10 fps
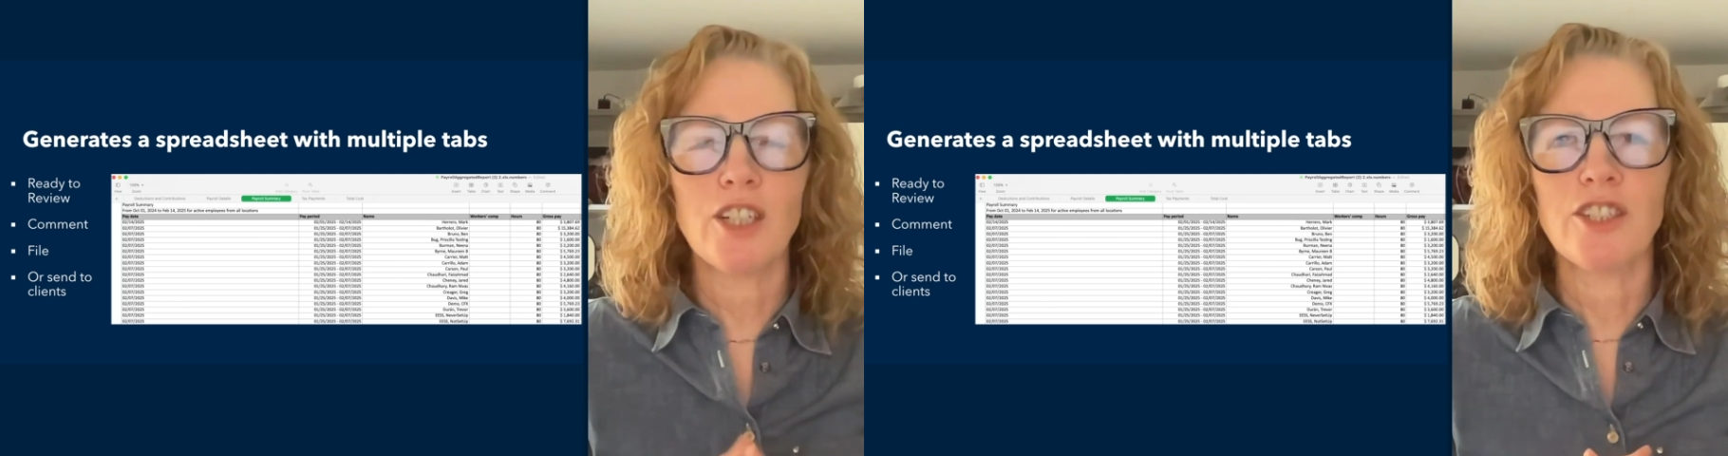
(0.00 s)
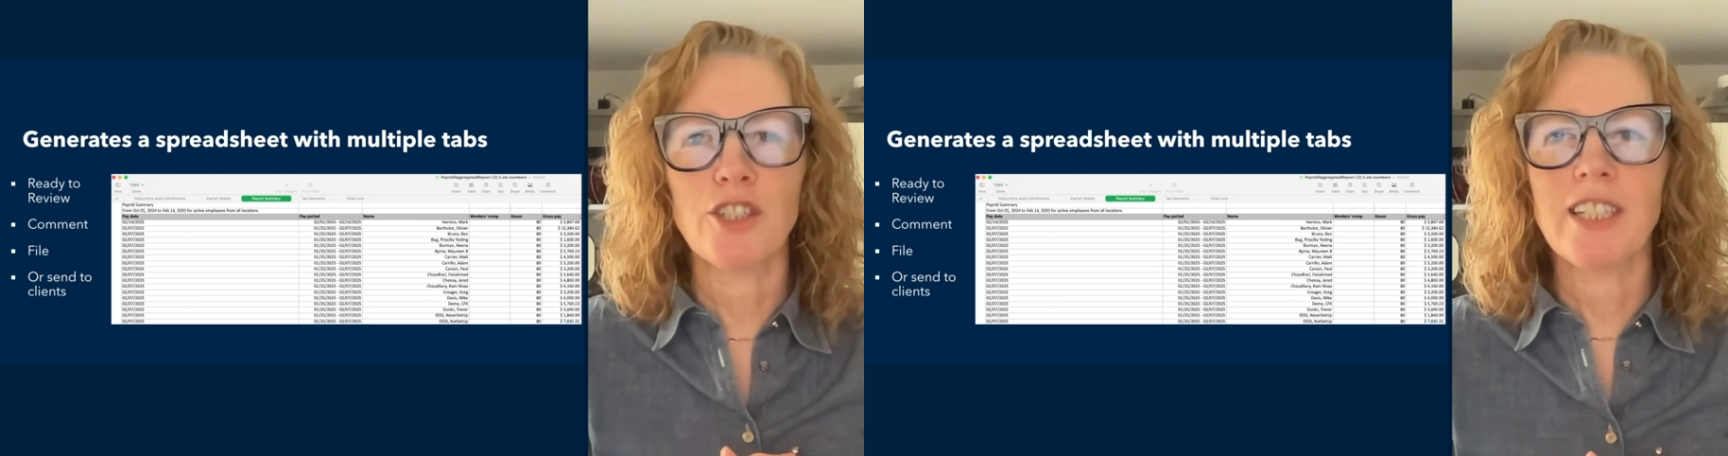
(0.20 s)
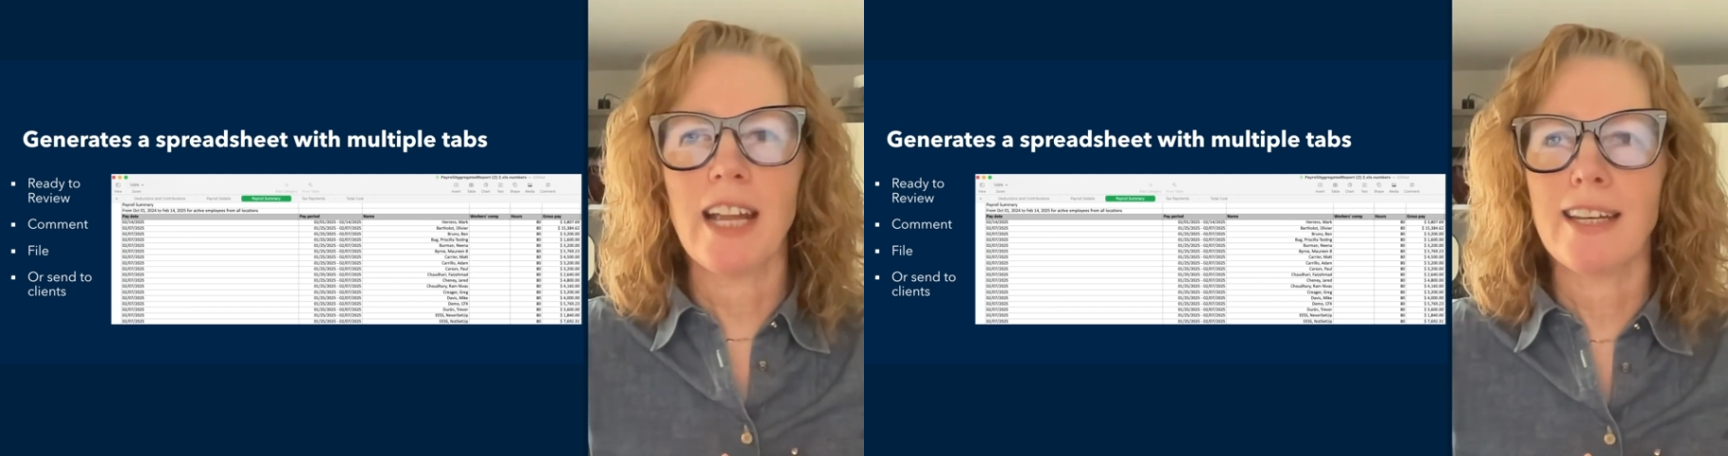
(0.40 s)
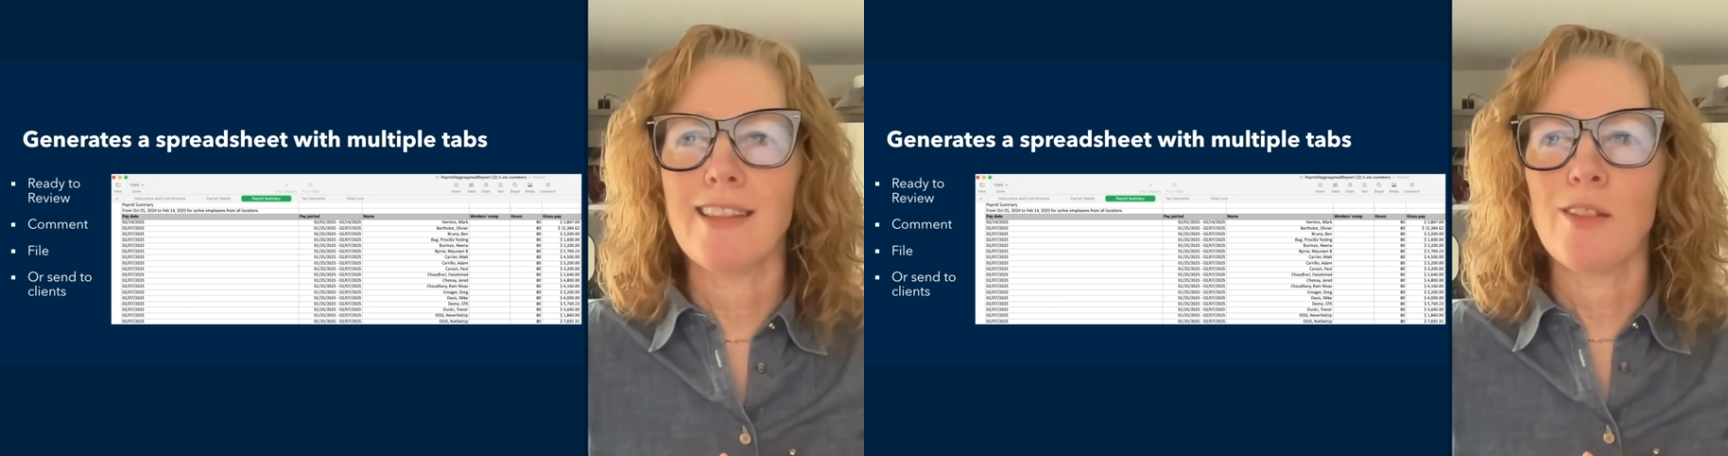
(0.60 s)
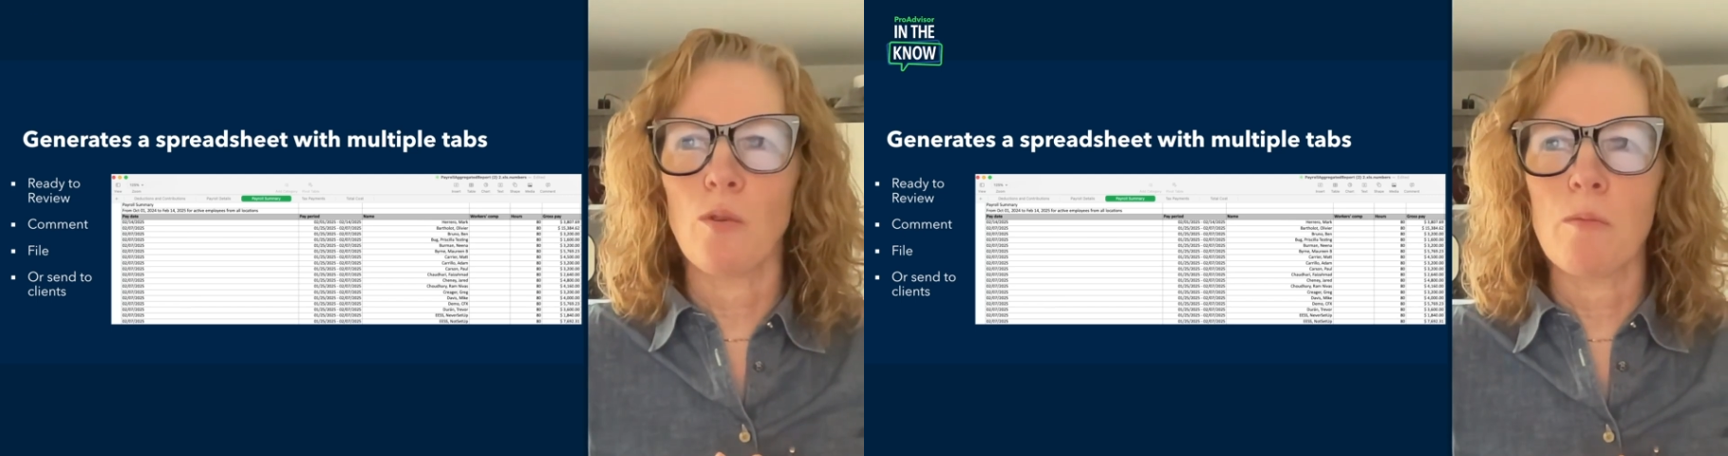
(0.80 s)

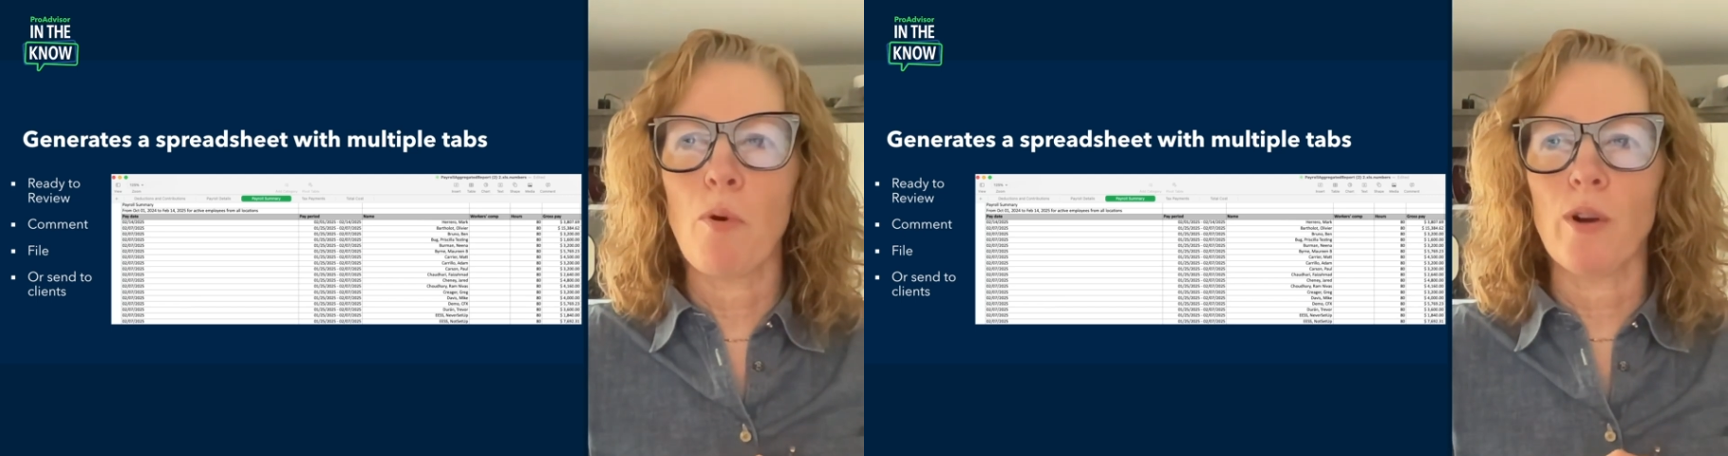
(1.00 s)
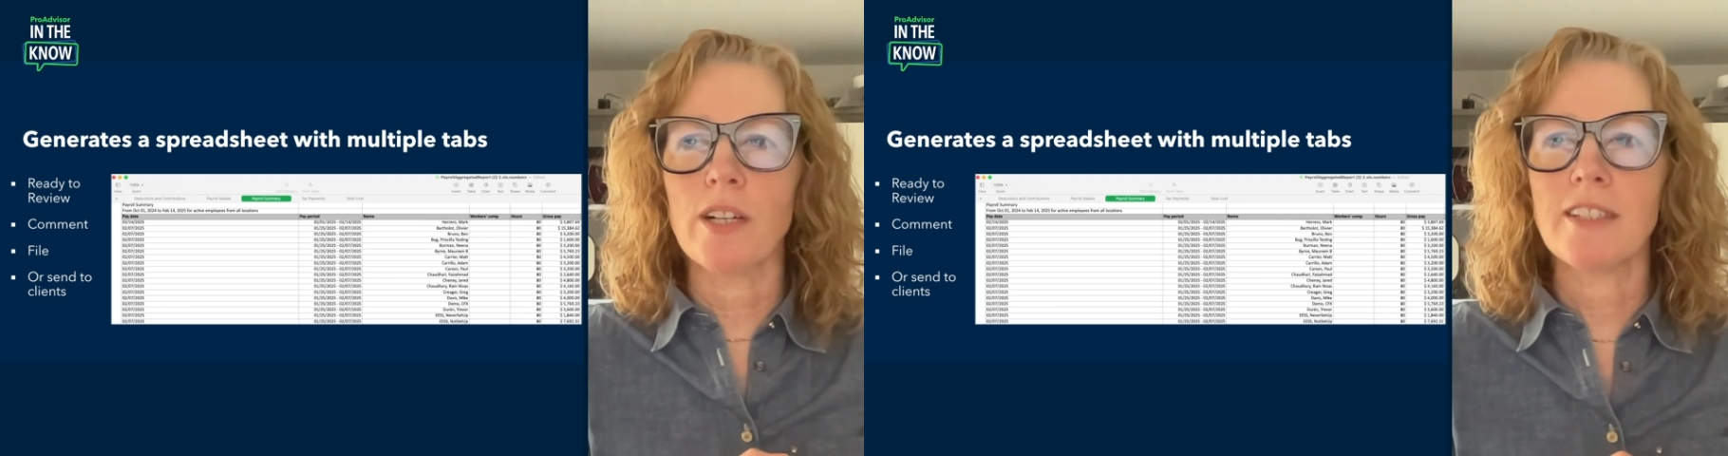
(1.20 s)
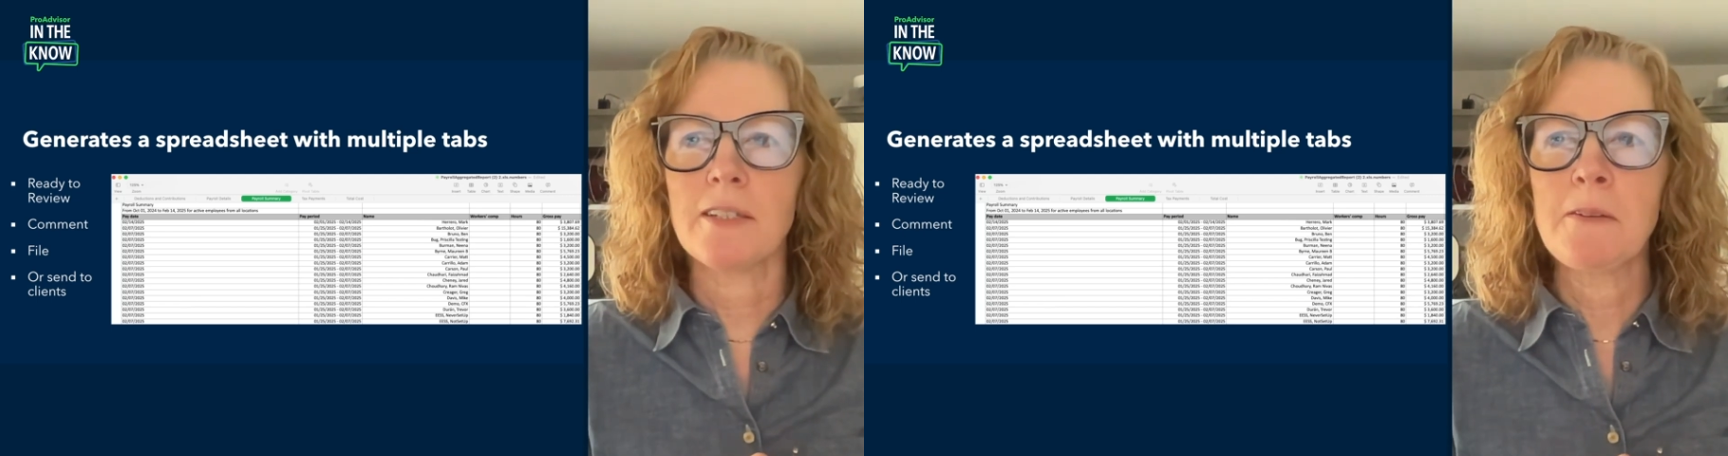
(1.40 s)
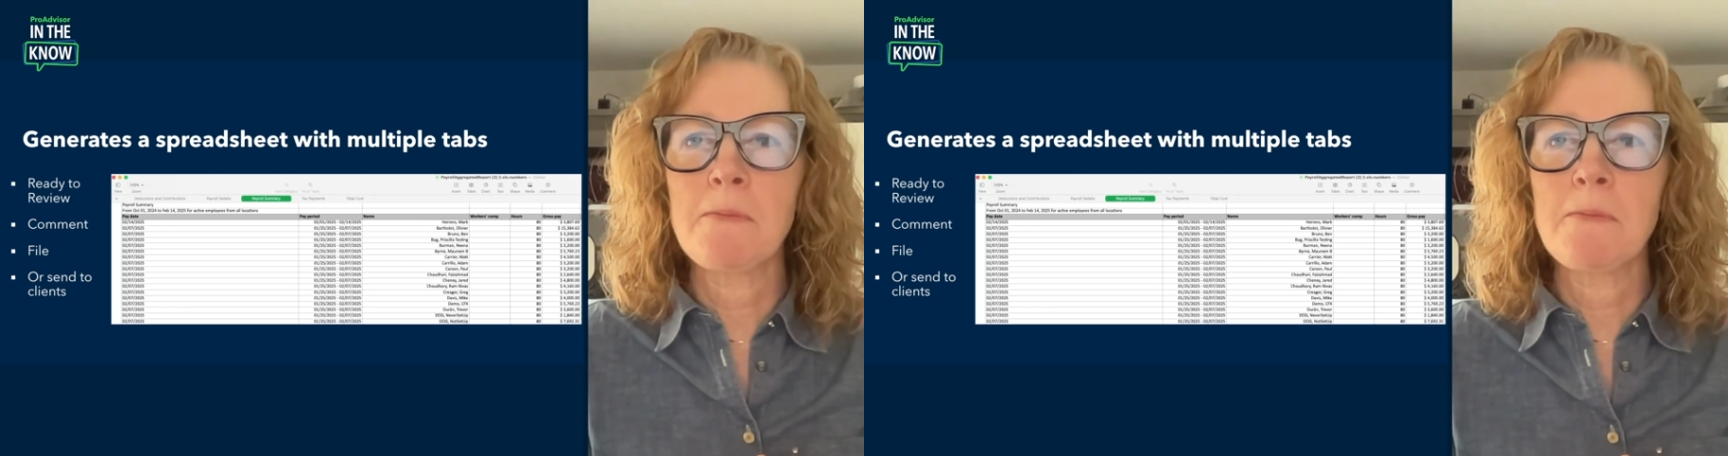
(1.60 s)
understanding the report.